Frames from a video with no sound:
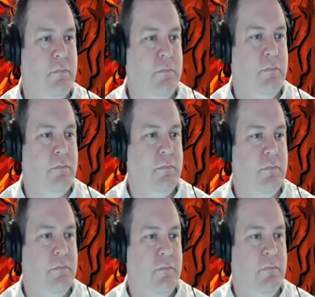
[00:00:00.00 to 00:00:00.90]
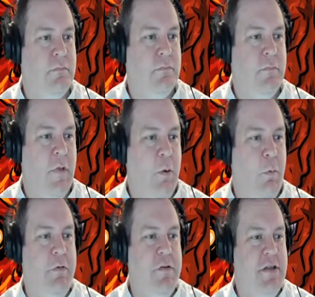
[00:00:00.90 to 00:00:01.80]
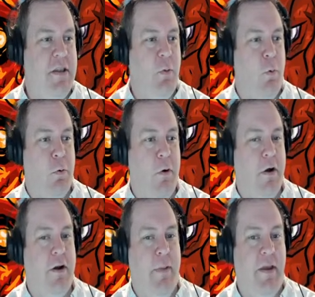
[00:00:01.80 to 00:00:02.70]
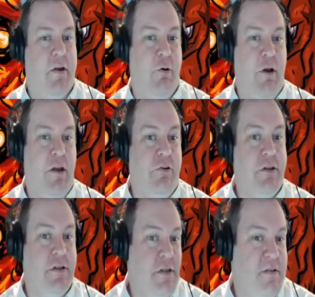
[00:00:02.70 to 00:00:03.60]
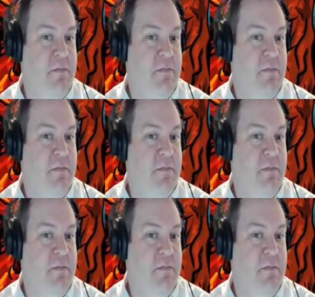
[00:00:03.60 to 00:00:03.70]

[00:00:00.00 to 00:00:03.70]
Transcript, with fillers: Uh, what if you take the Warwalker and make it Karandras?